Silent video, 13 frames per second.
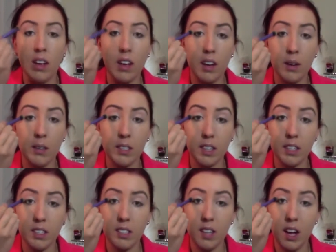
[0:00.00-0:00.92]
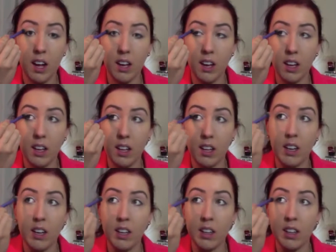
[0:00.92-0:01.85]
I'm just going to start in
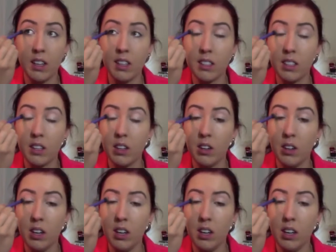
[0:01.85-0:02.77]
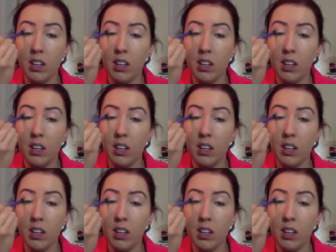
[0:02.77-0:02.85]
this corner,